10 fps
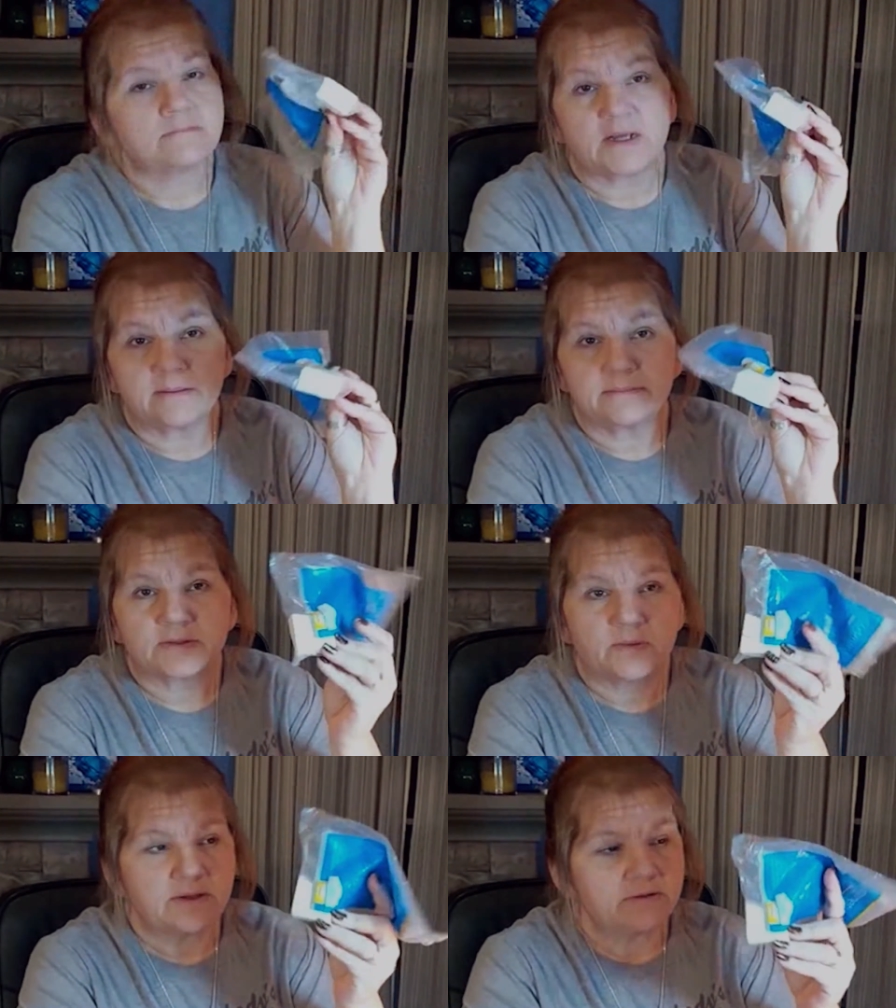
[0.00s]
makeup
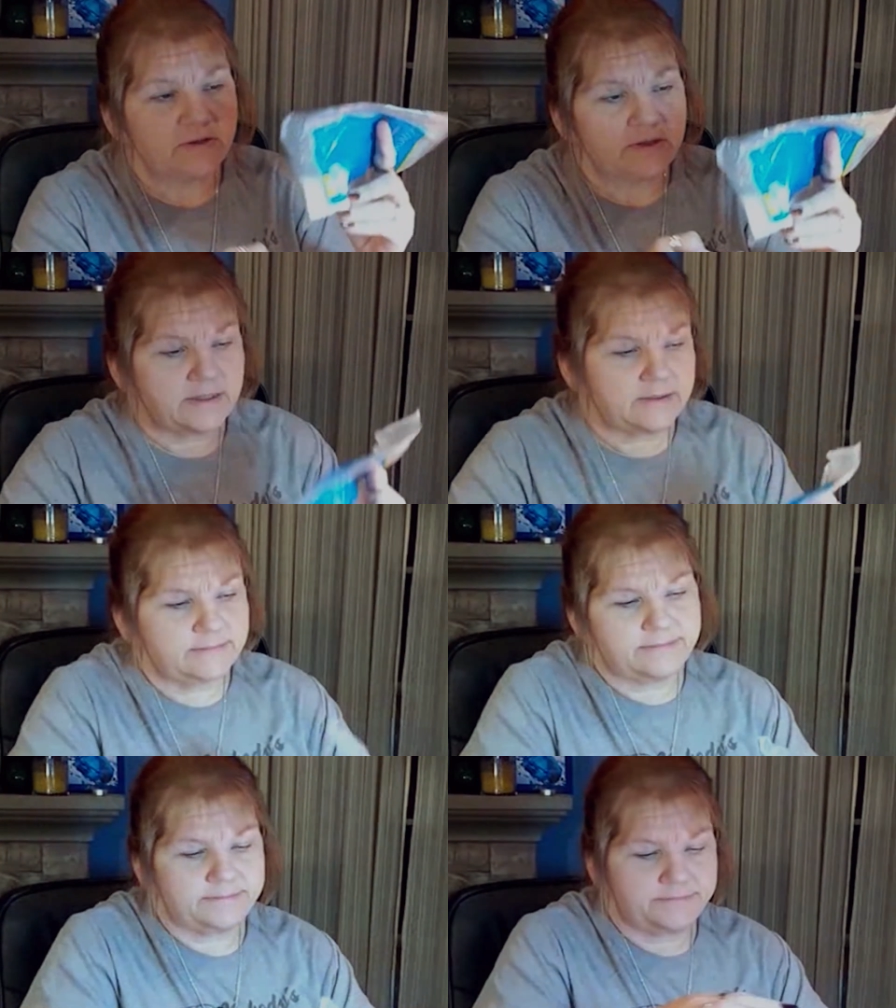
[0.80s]
squares you get
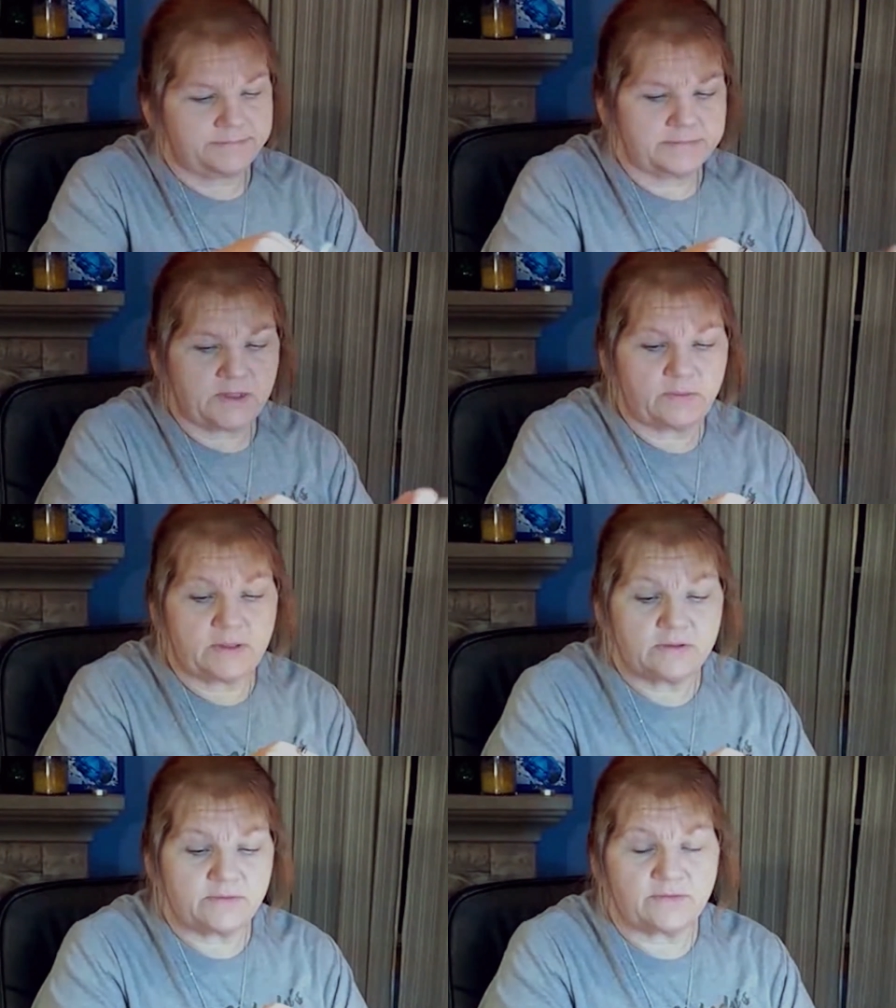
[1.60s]
that we
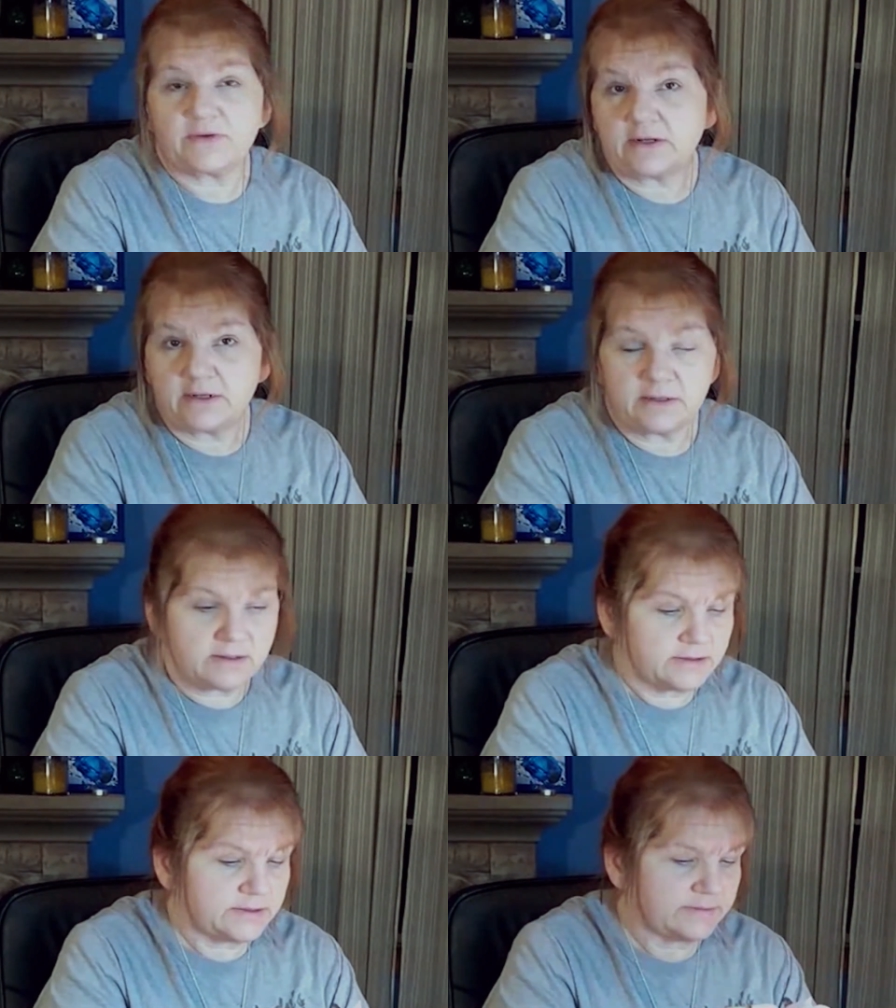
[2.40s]
use for fingernail
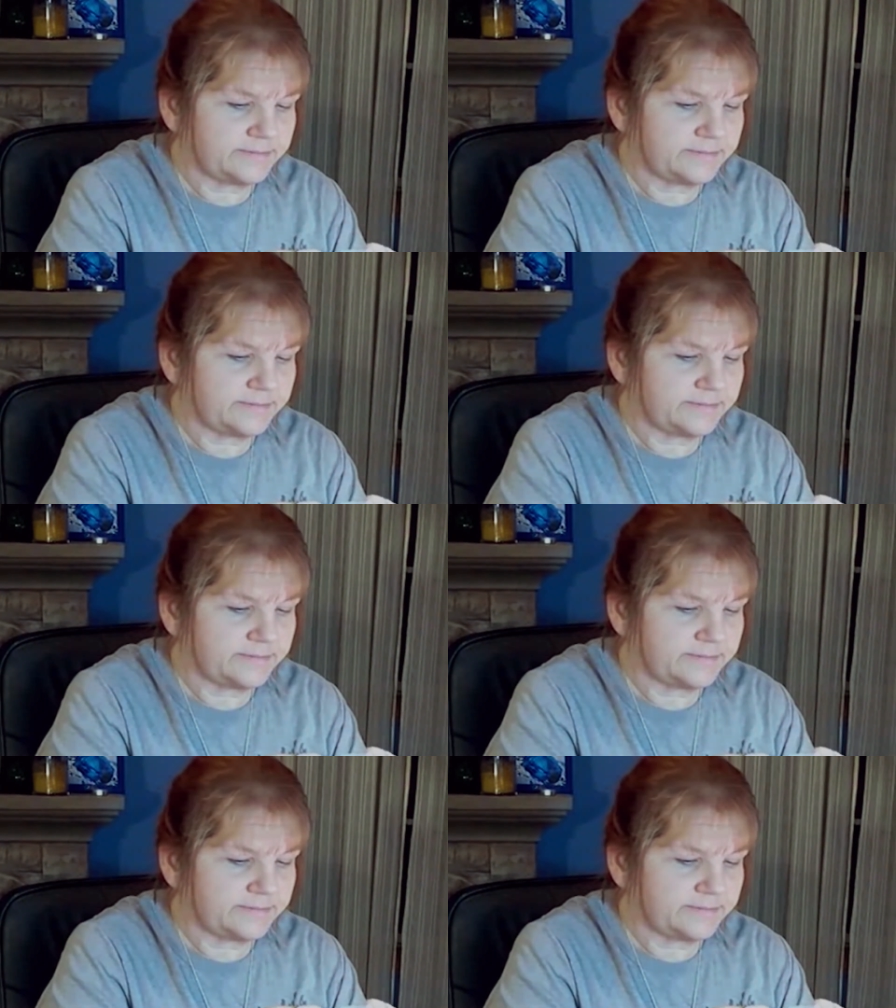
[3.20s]
art,